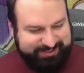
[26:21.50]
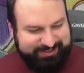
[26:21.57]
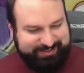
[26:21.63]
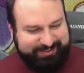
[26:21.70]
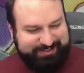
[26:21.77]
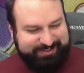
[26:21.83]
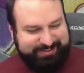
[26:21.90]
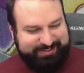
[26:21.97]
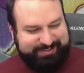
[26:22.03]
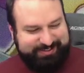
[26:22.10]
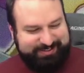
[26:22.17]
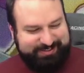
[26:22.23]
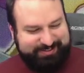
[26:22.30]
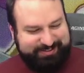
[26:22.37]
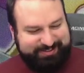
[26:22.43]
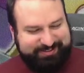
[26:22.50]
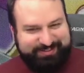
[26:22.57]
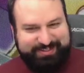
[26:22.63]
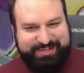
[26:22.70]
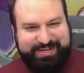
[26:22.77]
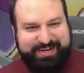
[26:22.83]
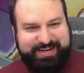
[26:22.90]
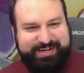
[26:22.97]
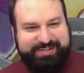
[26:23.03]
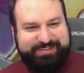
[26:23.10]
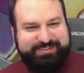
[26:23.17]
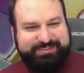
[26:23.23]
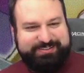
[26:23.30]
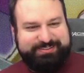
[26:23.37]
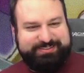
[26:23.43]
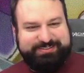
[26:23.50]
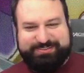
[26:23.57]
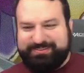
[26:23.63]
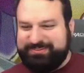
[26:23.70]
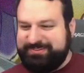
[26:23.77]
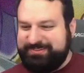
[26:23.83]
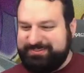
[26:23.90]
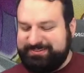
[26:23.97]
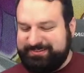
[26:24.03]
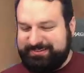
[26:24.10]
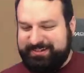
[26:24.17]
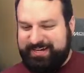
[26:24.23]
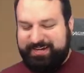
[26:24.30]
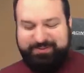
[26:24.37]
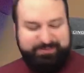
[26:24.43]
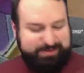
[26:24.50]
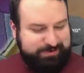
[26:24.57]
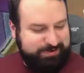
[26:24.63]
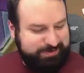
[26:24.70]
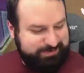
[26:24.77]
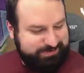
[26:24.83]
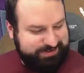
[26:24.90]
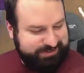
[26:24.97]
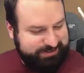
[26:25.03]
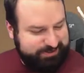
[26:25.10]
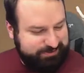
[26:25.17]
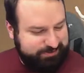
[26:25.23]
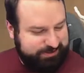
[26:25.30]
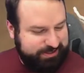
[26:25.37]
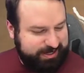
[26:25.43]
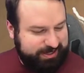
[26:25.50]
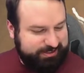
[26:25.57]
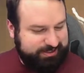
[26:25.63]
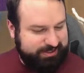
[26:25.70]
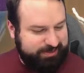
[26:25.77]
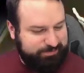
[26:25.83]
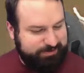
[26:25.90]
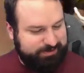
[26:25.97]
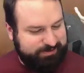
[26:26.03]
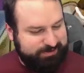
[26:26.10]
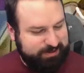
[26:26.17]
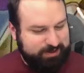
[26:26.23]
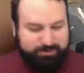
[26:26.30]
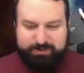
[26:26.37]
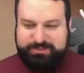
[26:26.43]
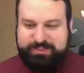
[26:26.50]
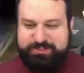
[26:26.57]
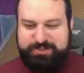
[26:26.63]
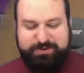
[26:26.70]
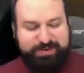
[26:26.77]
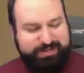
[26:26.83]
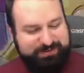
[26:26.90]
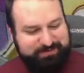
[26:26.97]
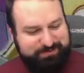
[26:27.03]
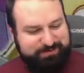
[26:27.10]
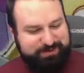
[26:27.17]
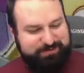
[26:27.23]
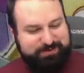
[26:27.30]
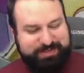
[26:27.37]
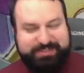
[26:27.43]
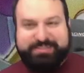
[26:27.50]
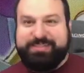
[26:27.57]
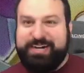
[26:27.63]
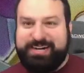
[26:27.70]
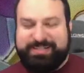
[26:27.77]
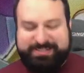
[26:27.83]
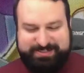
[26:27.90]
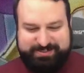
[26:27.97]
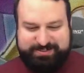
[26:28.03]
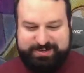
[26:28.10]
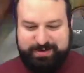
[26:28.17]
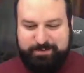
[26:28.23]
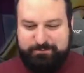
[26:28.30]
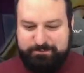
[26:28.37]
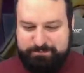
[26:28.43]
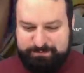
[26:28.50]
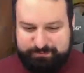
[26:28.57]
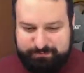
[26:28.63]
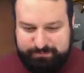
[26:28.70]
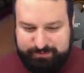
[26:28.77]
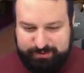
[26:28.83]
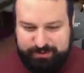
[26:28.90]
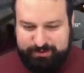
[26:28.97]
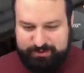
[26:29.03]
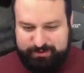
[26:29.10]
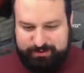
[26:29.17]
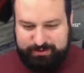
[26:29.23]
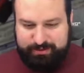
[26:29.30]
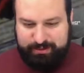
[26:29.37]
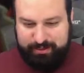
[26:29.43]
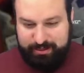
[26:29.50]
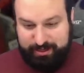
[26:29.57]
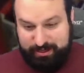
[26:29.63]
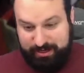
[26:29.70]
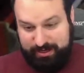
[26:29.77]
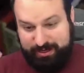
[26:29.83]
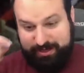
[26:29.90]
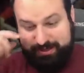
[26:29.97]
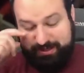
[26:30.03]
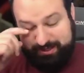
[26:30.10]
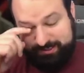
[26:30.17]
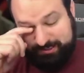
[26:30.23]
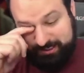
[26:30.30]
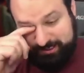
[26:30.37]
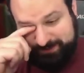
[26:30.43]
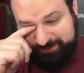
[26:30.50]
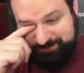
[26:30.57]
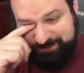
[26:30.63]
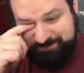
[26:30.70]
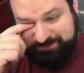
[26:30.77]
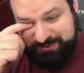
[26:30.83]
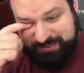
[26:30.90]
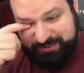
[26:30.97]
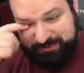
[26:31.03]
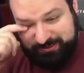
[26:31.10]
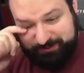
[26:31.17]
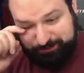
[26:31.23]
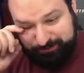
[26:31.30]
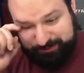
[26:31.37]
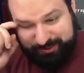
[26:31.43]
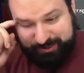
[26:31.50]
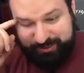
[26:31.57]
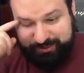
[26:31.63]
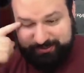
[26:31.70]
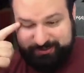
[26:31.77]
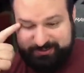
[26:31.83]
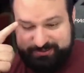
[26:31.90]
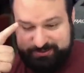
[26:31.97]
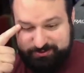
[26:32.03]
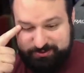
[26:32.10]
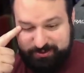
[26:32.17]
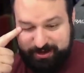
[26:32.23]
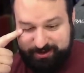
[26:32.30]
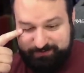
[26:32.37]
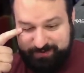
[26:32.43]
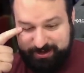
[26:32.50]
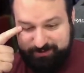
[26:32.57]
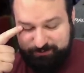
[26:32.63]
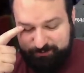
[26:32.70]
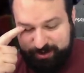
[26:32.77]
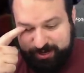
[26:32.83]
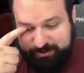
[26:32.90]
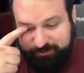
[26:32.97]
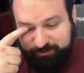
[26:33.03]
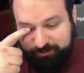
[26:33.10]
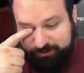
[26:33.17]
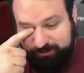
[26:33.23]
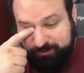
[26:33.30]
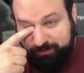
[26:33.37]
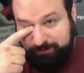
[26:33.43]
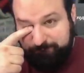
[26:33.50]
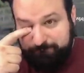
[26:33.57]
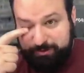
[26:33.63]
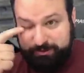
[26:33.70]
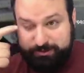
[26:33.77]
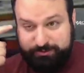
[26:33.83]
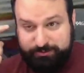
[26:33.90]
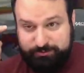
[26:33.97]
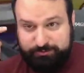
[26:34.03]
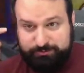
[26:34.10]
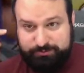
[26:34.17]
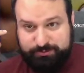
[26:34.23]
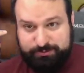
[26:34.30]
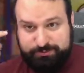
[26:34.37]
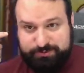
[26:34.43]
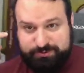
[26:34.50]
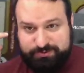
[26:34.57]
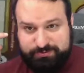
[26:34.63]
Oh yeah. I don't know what I'm even gonna do with that. Can I put it? What's it do? I didn't even read what it does. So, it costs 15 to play unless you have a red or blue. Oops.